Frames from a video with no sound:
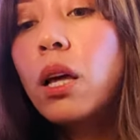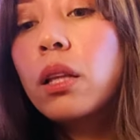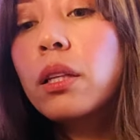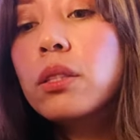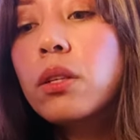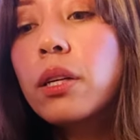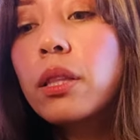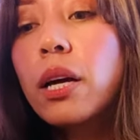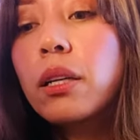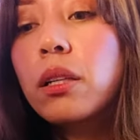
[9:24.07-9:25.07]
Let's look at
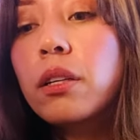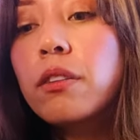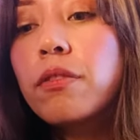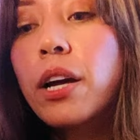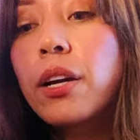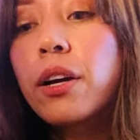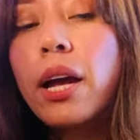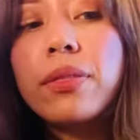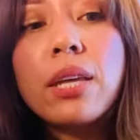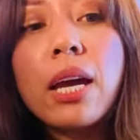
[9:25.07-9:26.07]
that clarifier
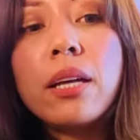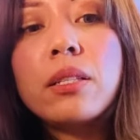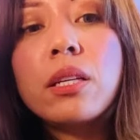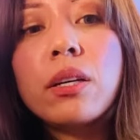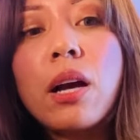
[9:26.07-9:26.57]
at the end here.